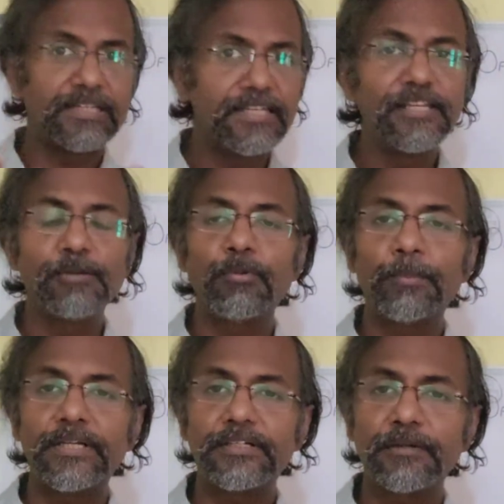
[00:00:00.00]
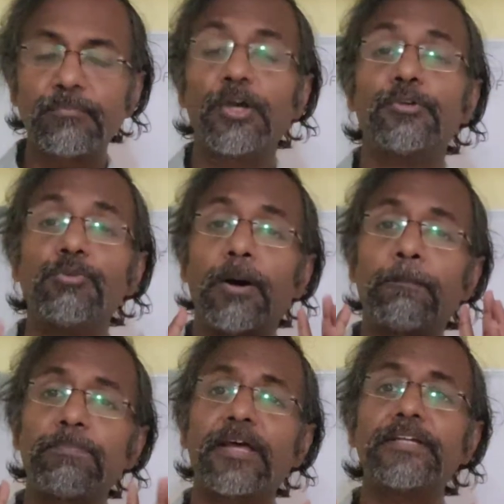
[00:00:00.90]
linear momentum, you
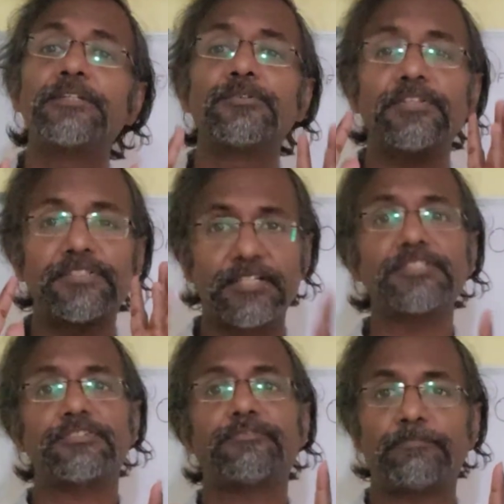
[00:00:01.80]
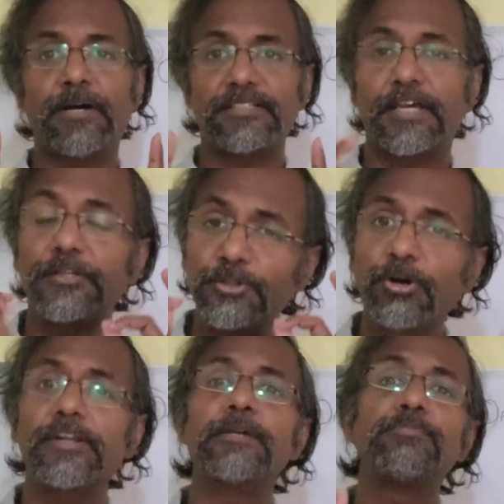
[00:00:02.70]
apply it to the center of mass, and
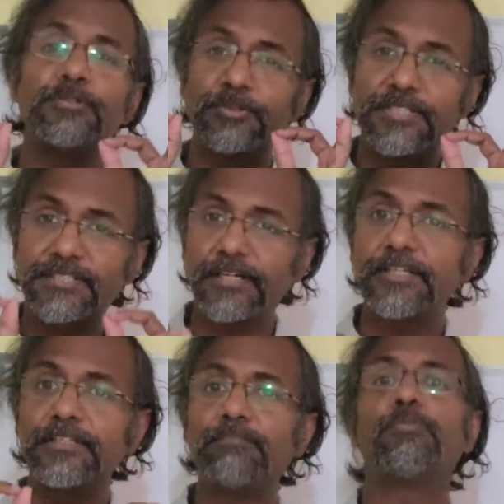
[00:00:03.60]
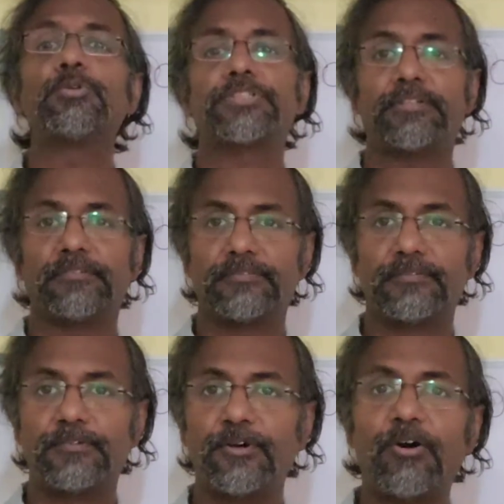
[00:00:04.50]
you are able to study the motion
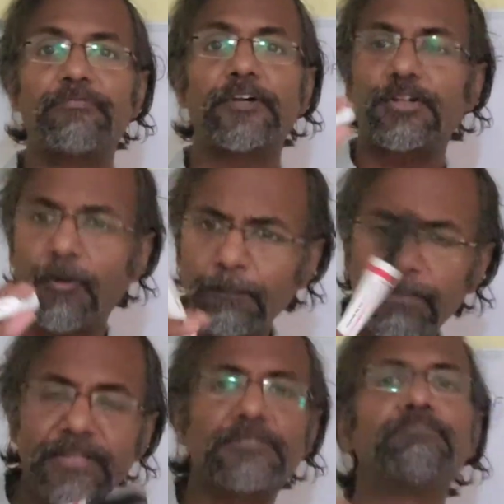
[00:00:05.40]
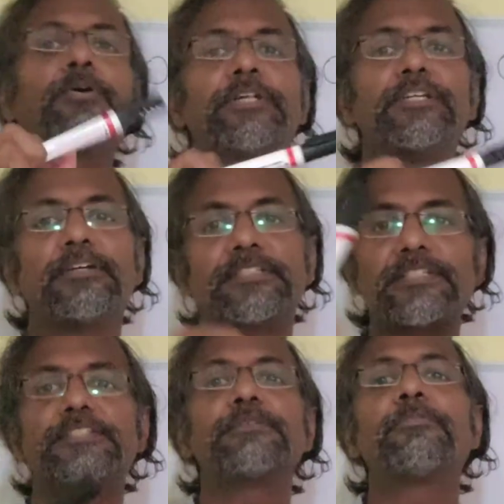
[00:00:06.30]
of a complex body, a
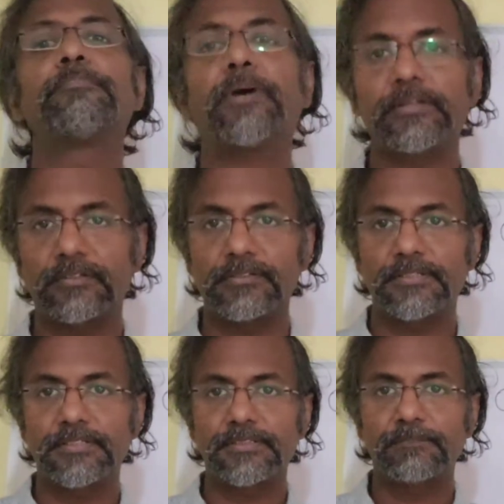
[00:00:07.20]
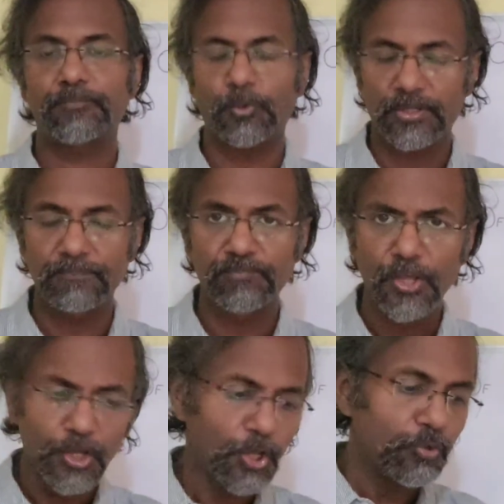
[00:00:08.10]
system of particles. Okay.
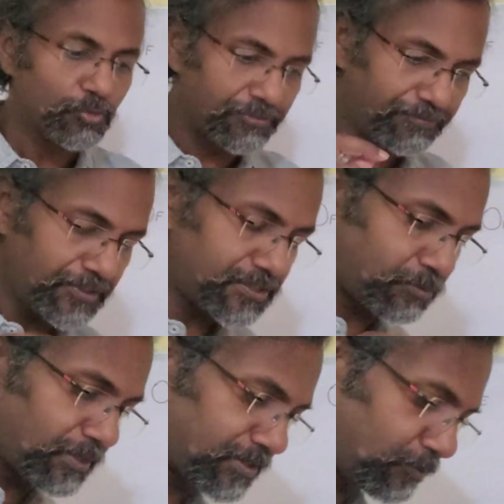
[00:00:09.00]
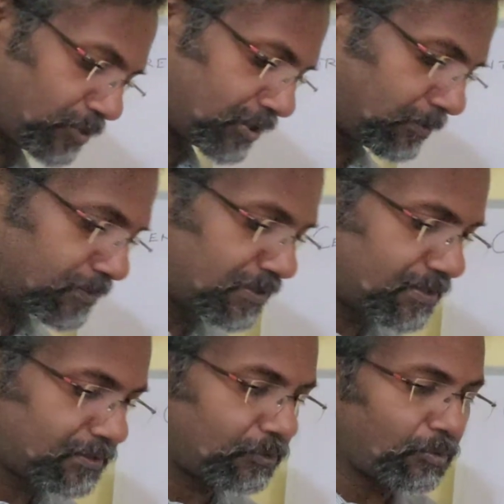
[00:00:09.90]
So the first question which comes
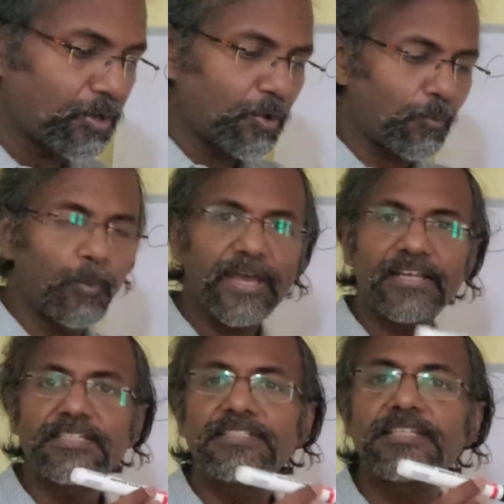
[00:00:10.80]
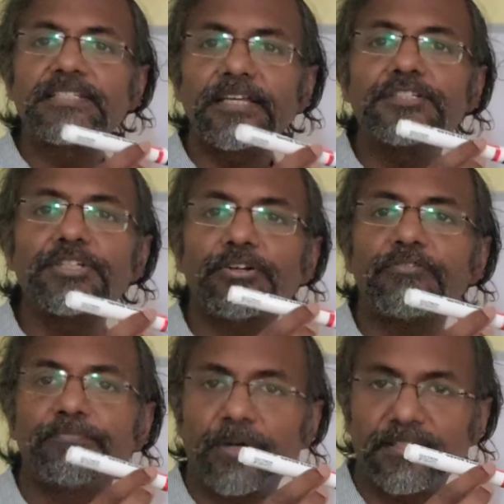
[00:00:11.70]
is, where is the center
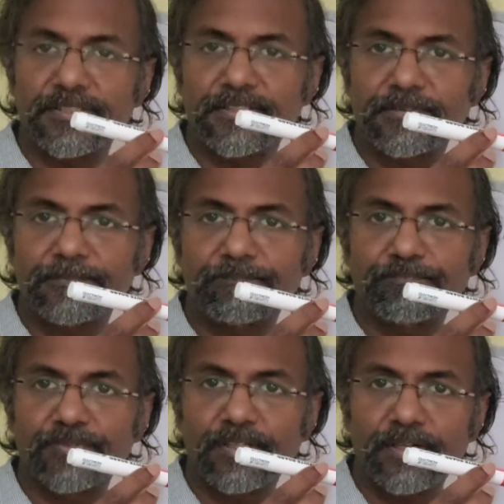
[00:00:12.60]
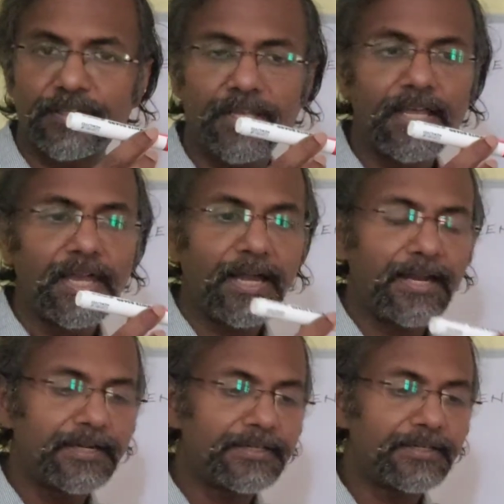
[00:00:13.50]
of mass, right?
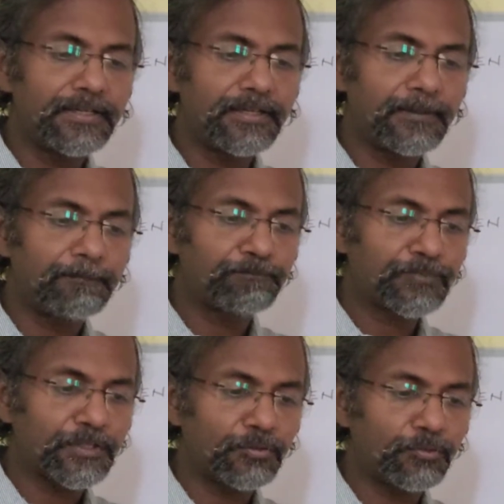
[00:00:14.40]
And I'll